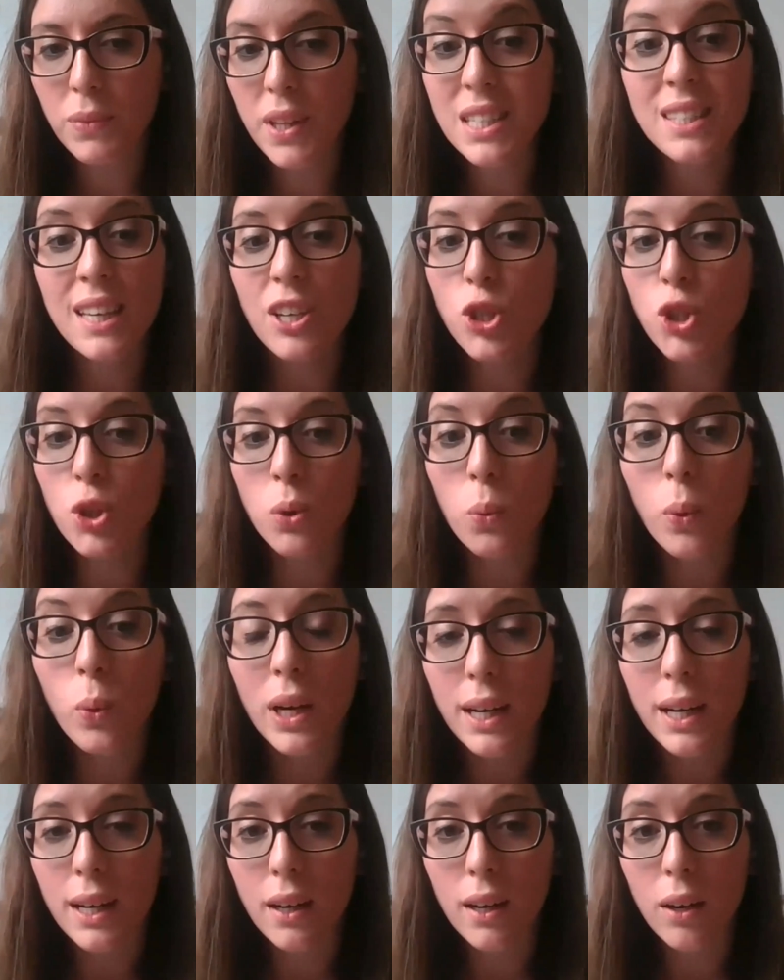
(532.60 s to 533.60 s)
the
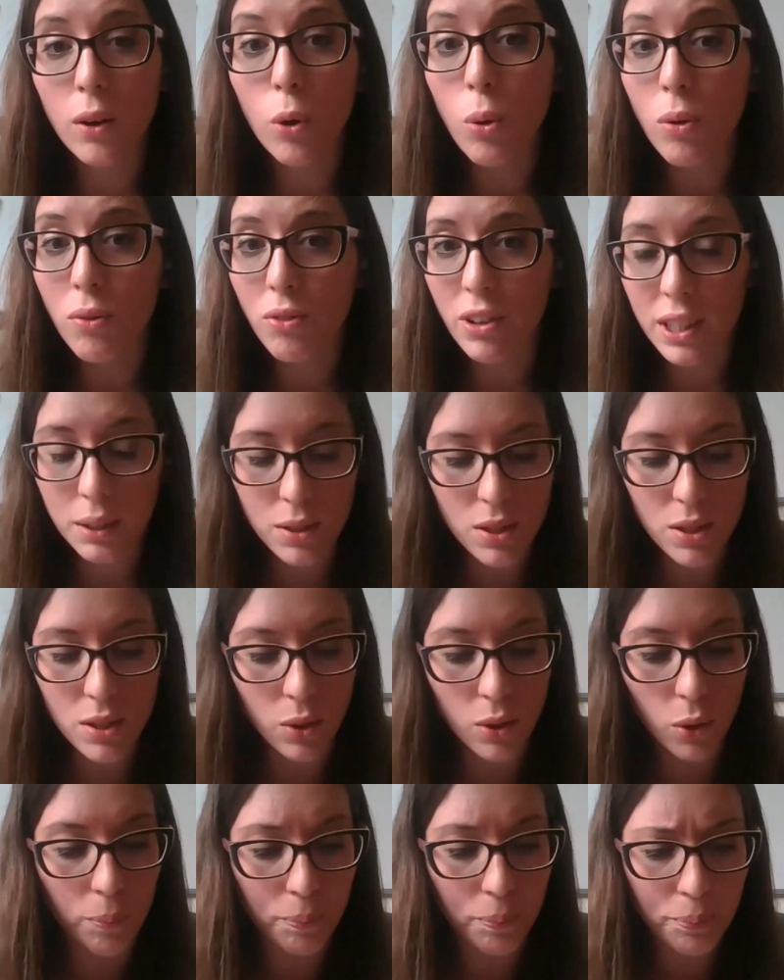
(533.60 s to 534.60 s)
session were over.
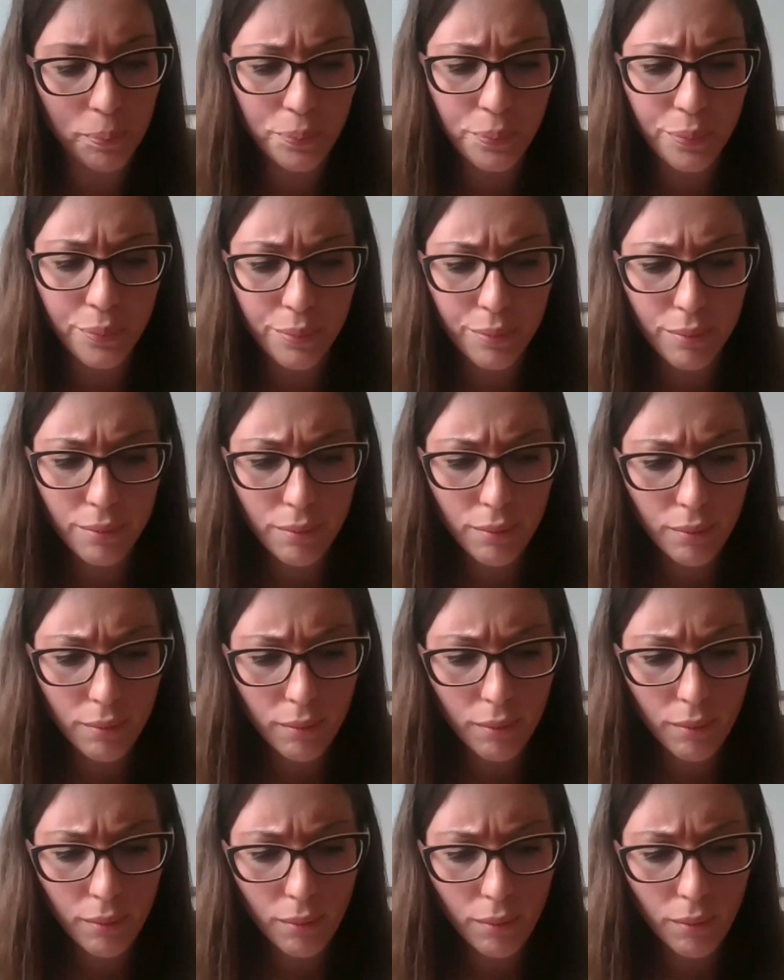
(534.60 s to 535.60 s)

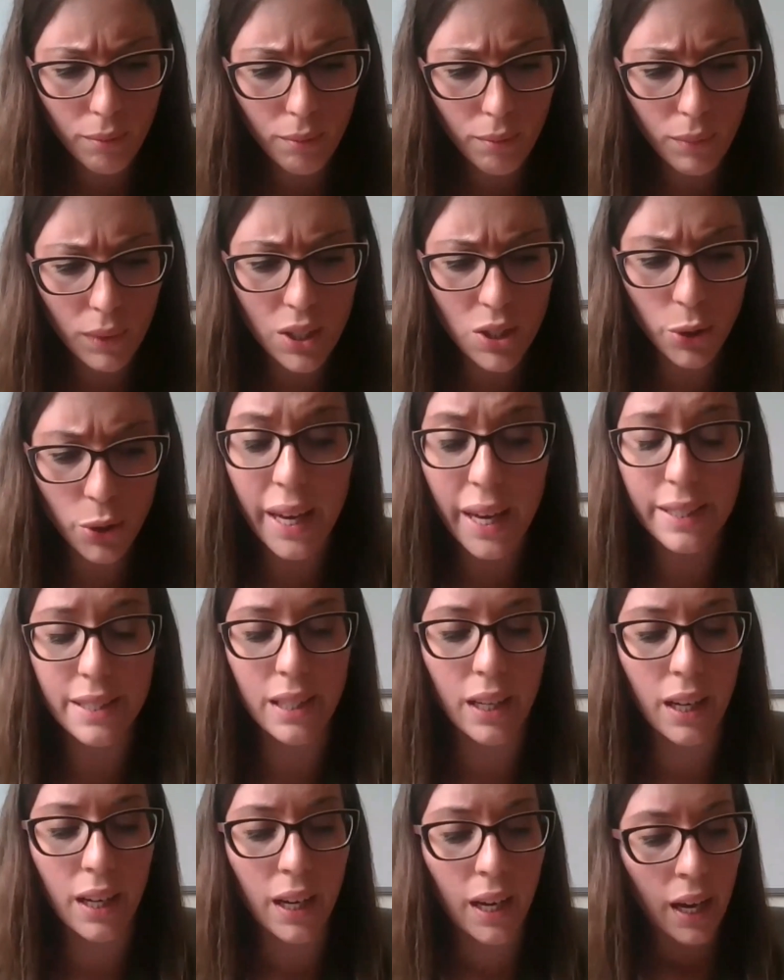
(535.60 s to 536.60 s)
So yes,
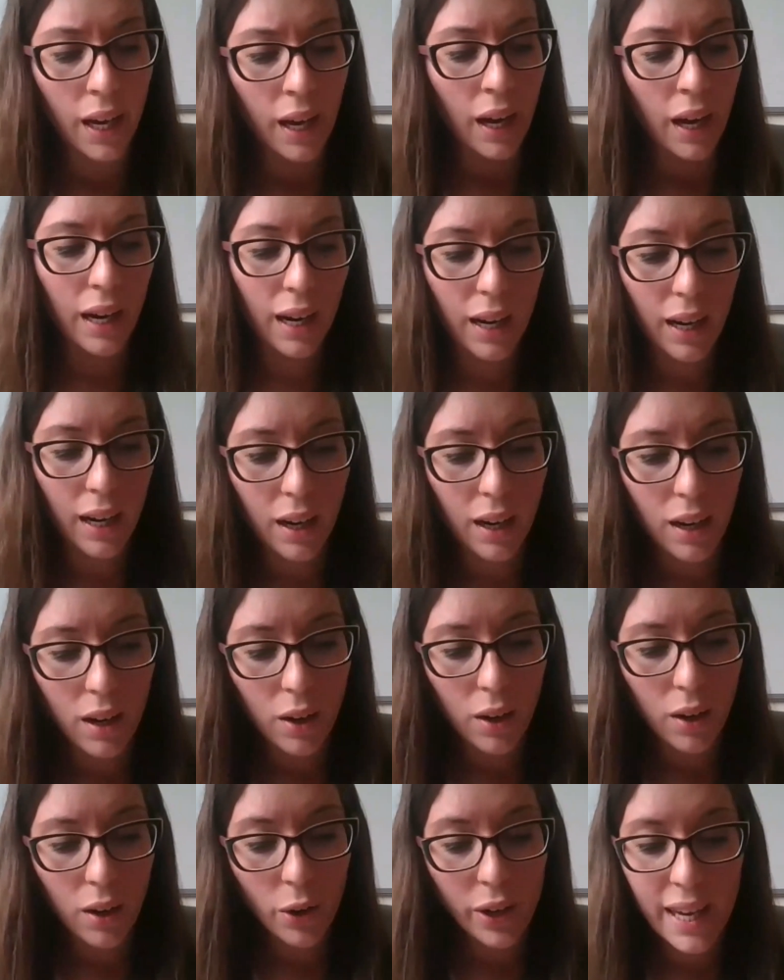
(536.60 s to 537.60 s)

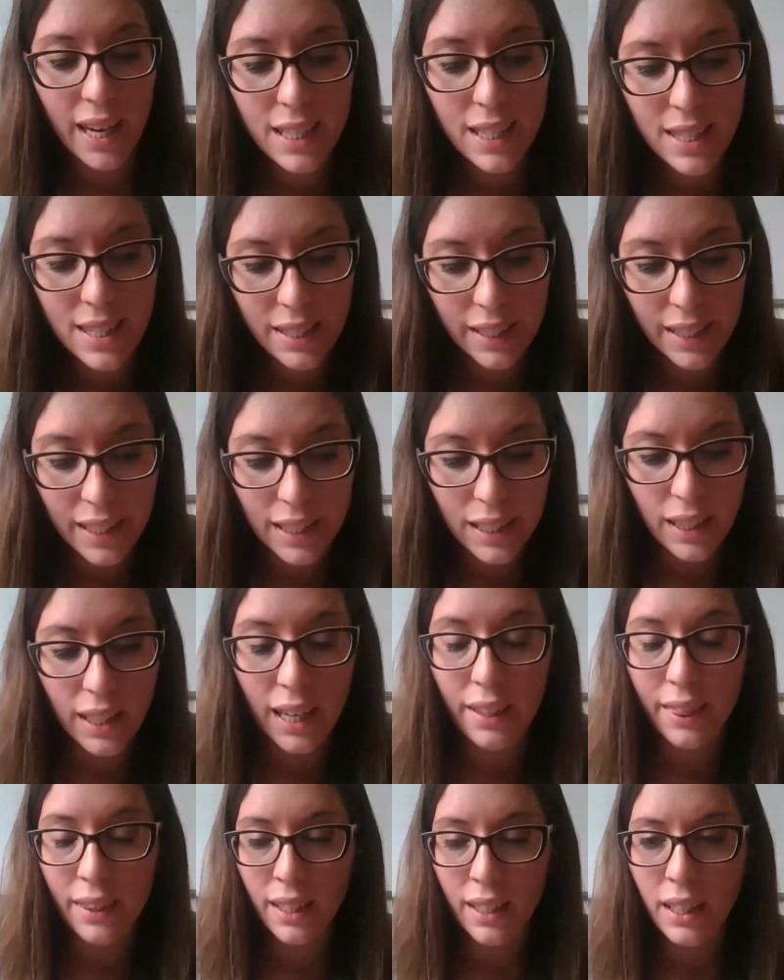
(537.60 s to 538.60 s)
okay, I'll start.
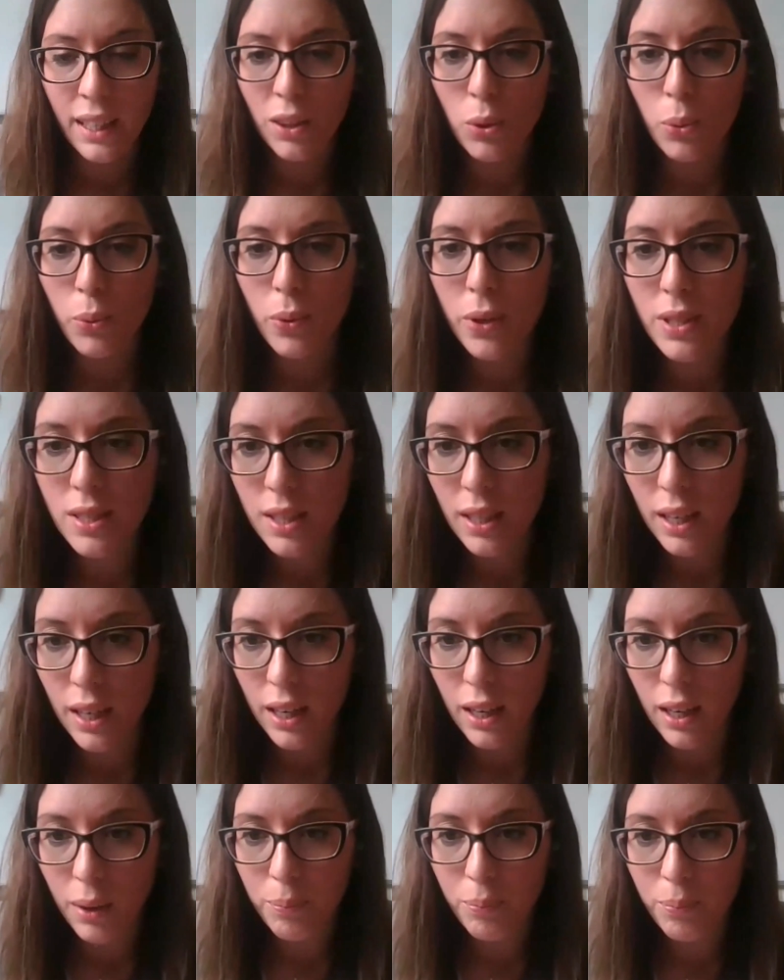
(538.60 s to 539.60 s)
I think it was
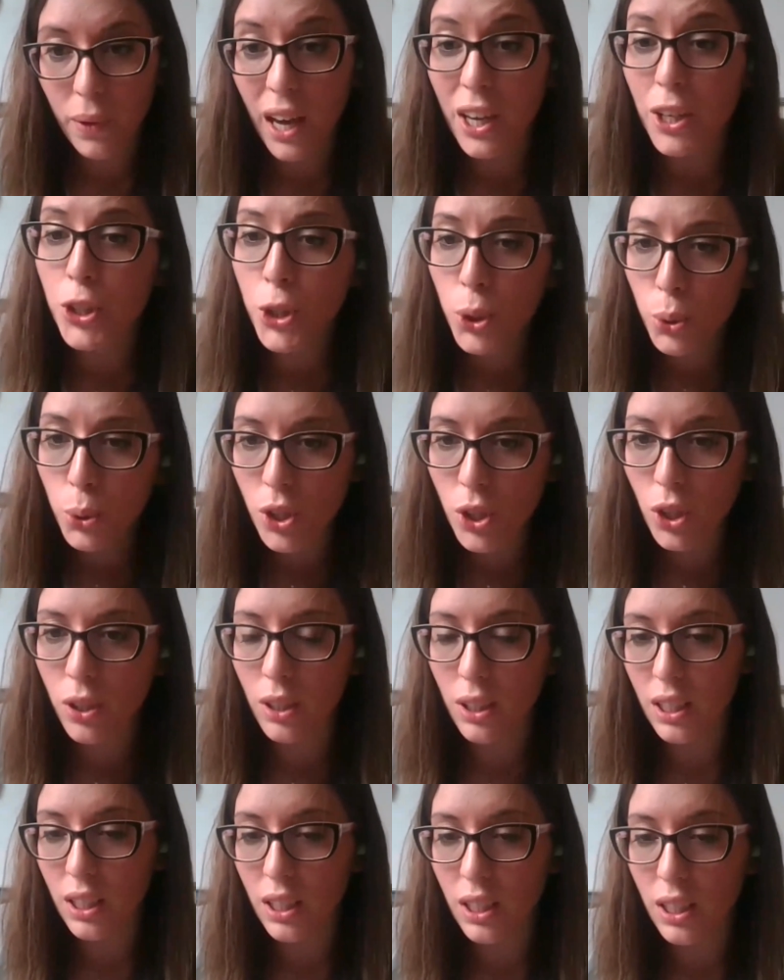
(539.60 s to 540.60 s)
a huge
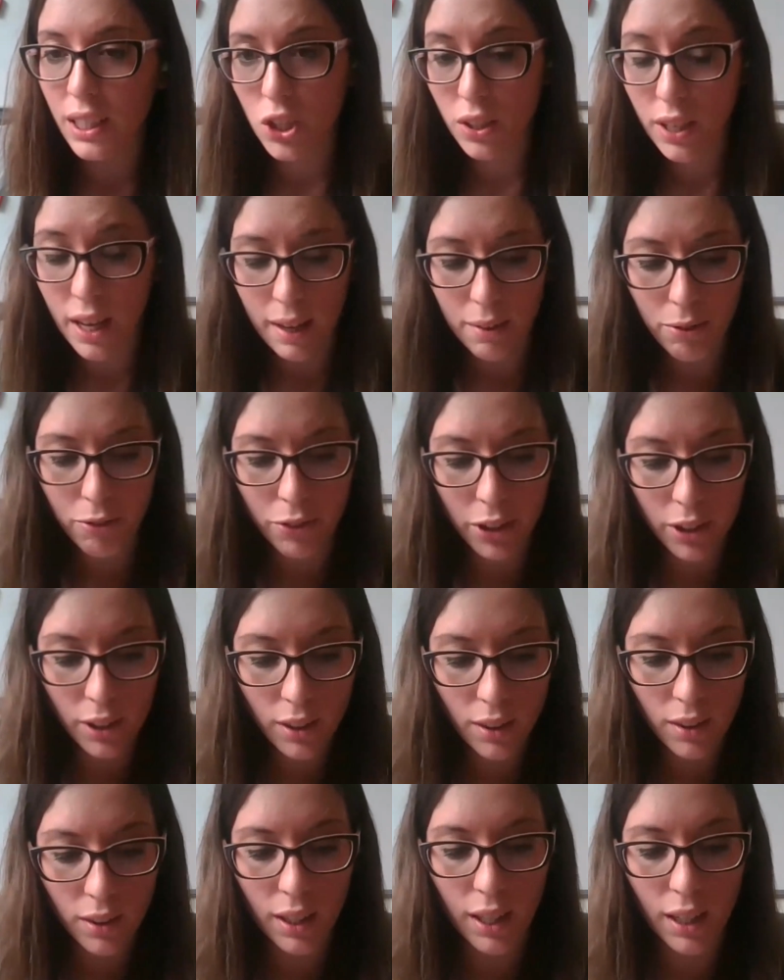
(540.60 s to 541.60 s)
coordination
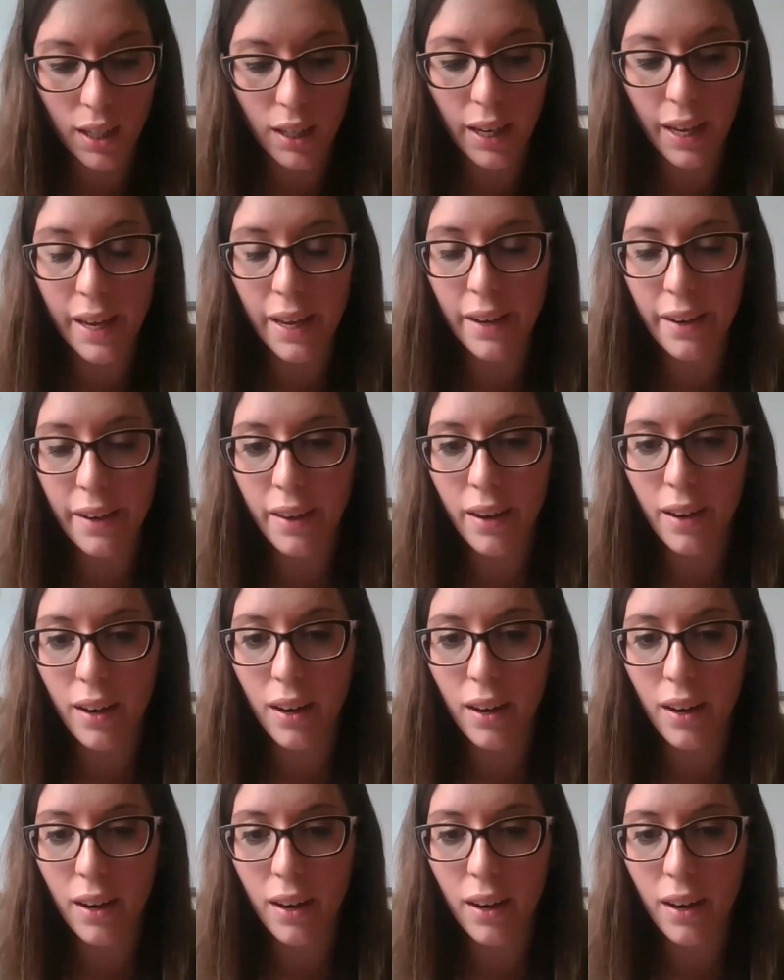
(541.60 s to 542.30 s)
effort and